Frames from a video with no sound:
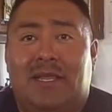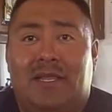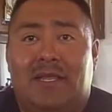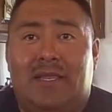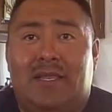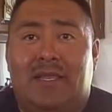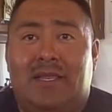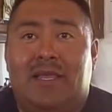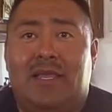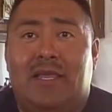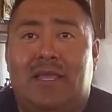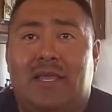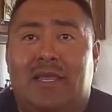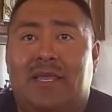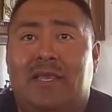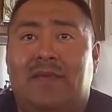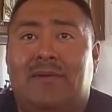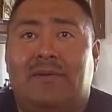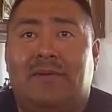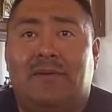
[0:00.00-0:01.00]
and
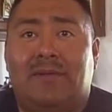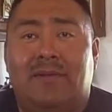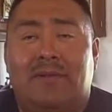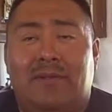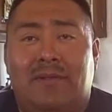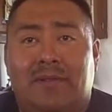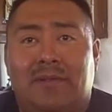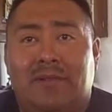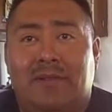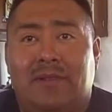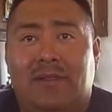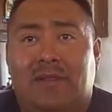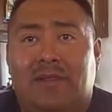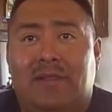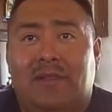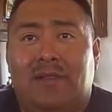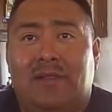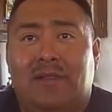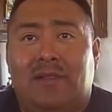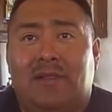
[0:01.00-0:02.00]
heal
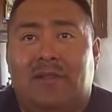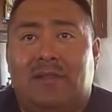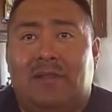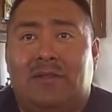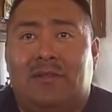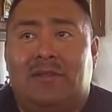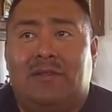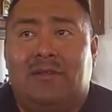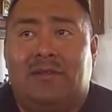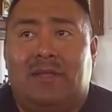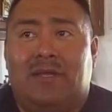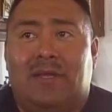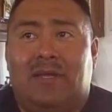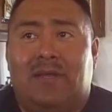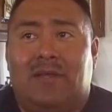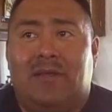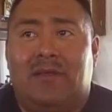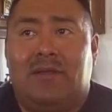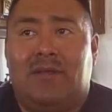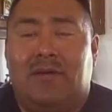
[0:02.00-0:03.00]
to
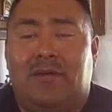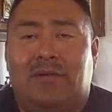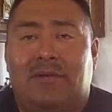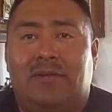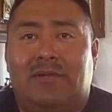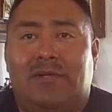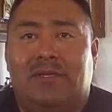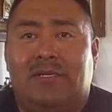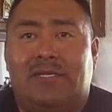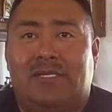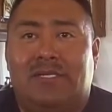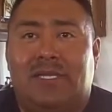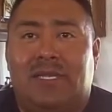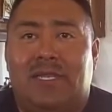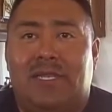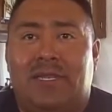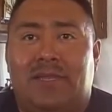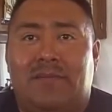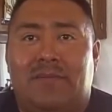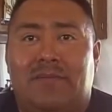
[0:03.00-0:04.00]
the owners
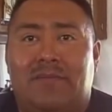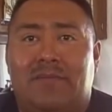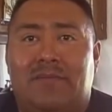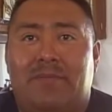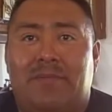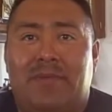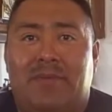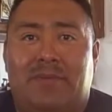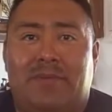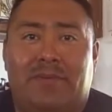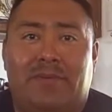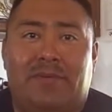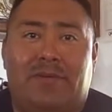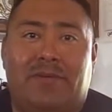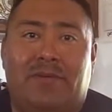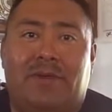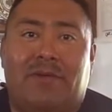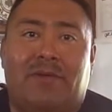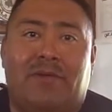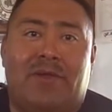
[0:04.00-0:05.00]
and people
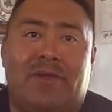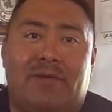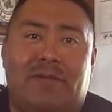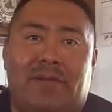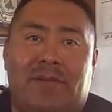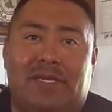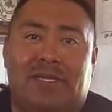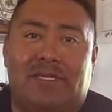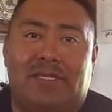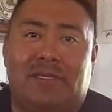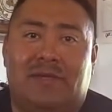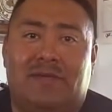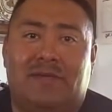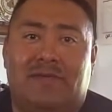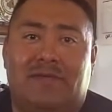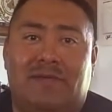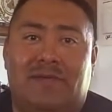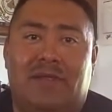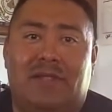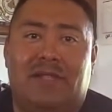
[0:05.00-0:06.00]
who acquire my stuff,
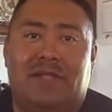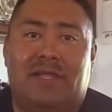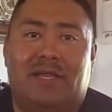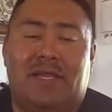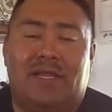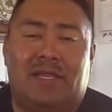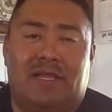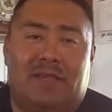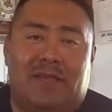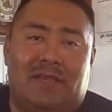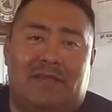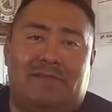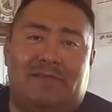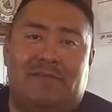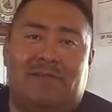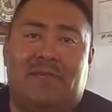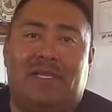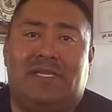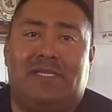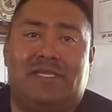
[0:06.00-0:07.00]
and that
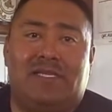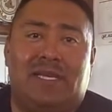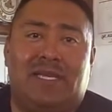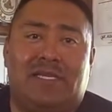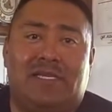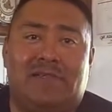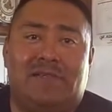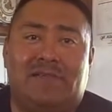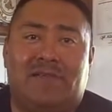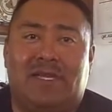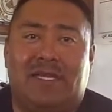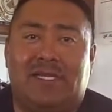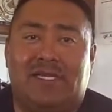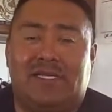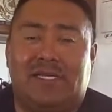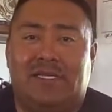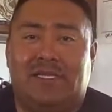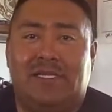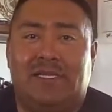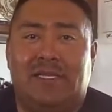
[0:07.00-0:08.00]
gives me
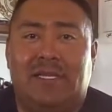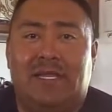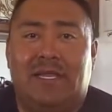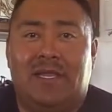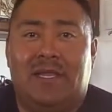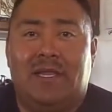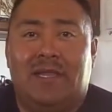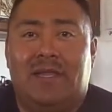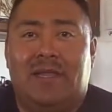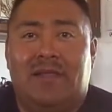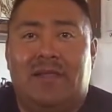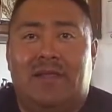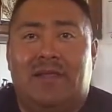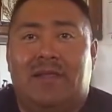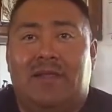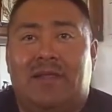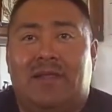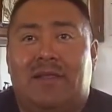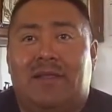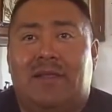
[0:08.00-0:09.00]
satisfaction
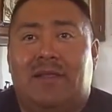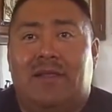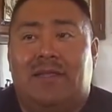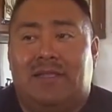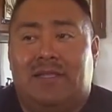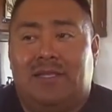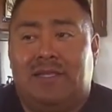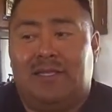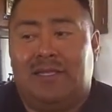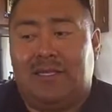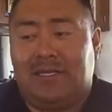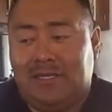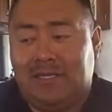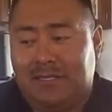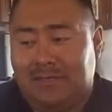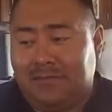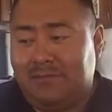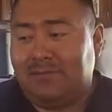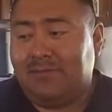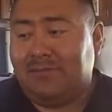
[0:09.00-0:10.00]
at the
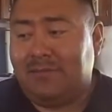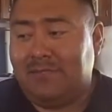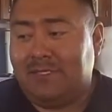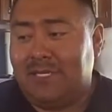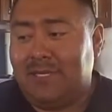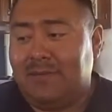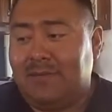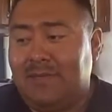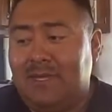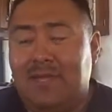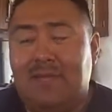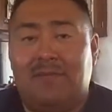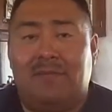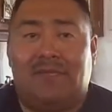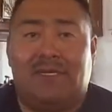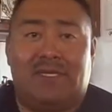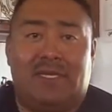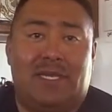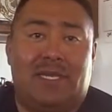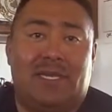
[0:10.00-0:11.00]
same
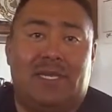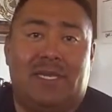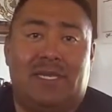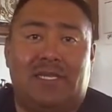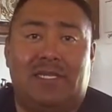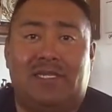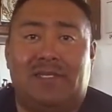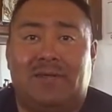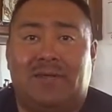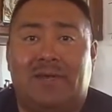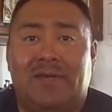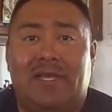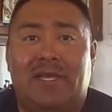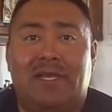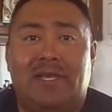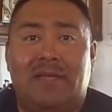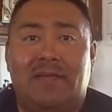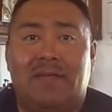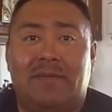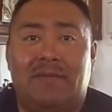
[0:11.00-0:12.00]
time as I enjoy
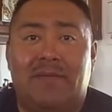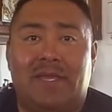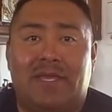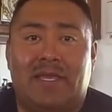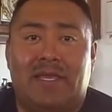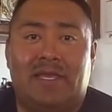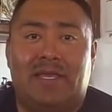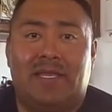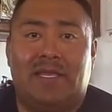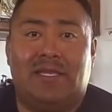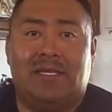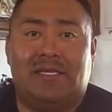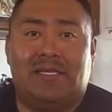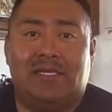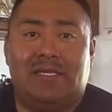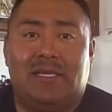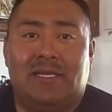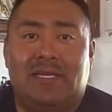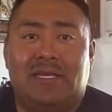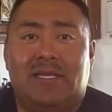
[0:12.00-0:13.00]
making
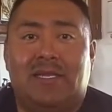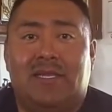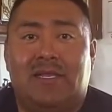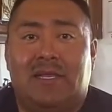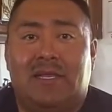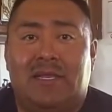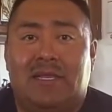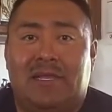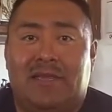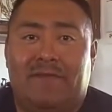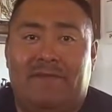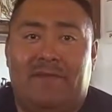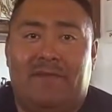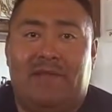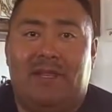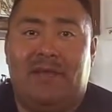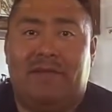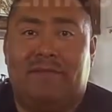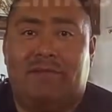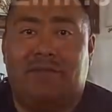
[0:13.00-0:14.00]
these,
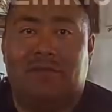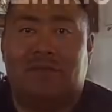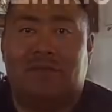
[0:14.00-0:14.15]
giving life